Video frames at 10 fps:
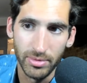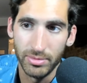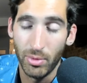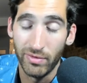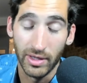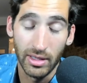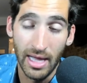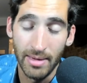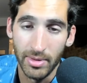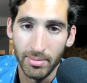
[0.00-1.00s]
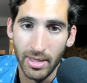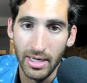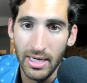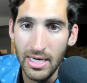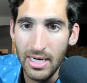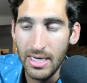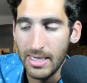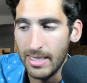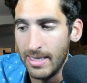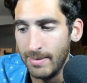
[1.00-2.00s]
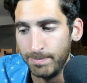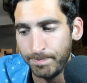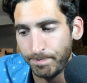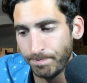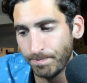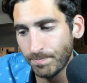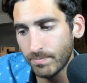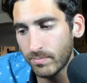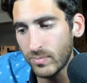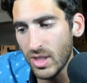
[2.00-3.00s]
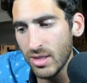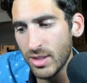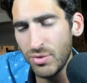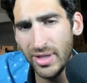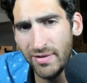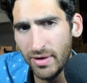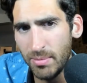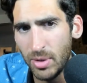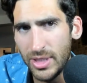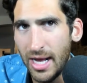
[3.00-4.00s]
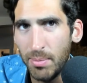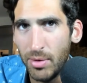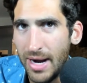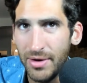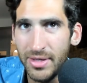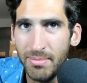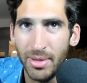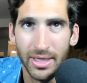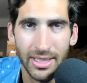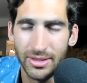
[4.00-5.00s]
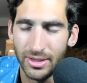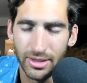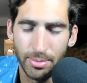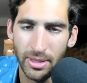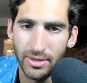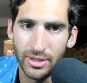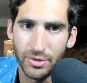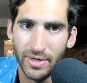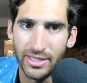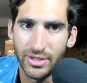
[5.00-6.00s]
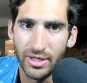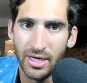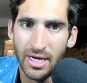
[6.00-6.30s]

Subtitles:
He's more of a climber, but doesn't really have much help around him, but he's an experienced racer.